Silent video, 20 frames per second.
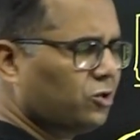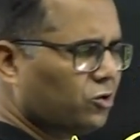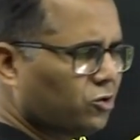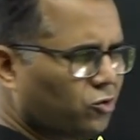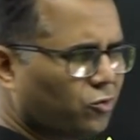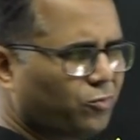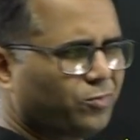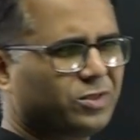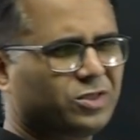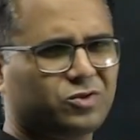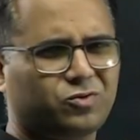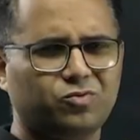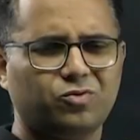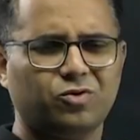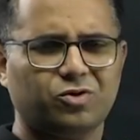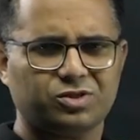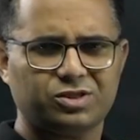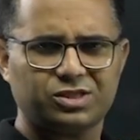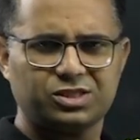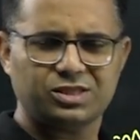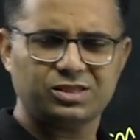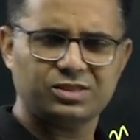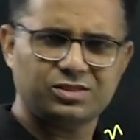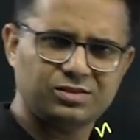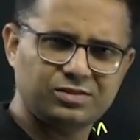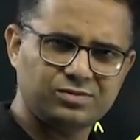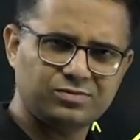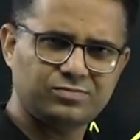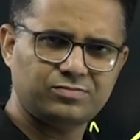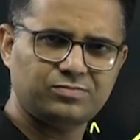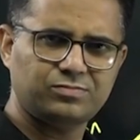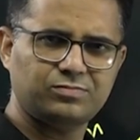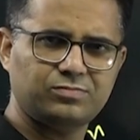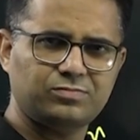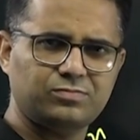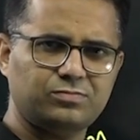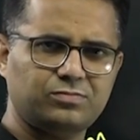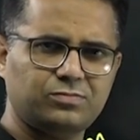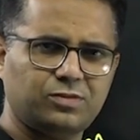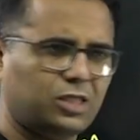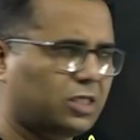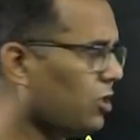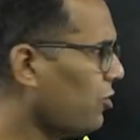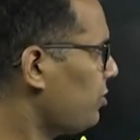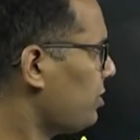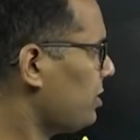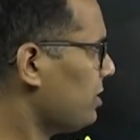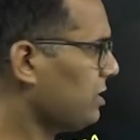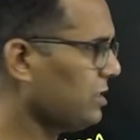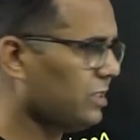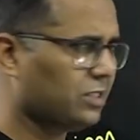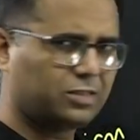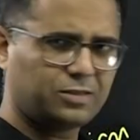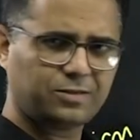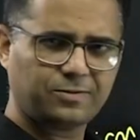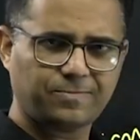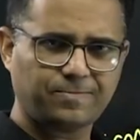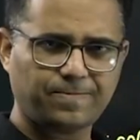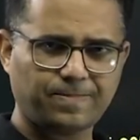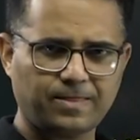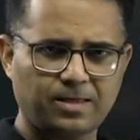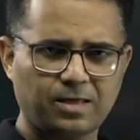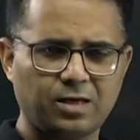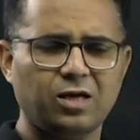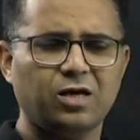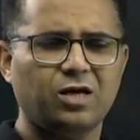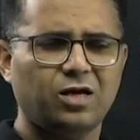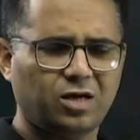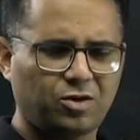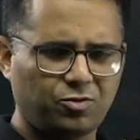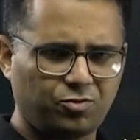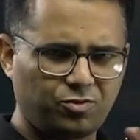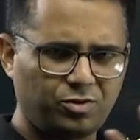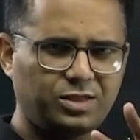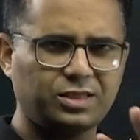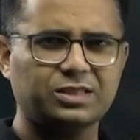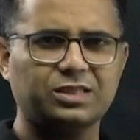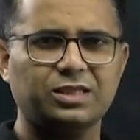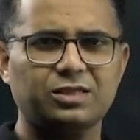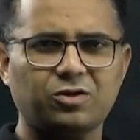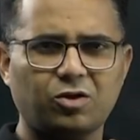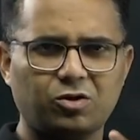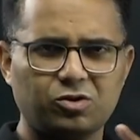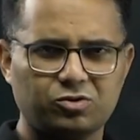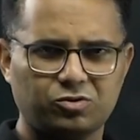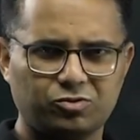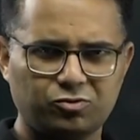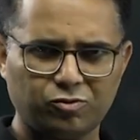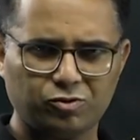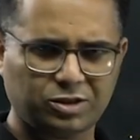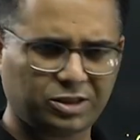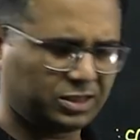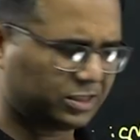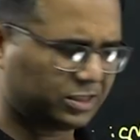is equal to rupees 2 or 3. Now, it is here. We will discuss also those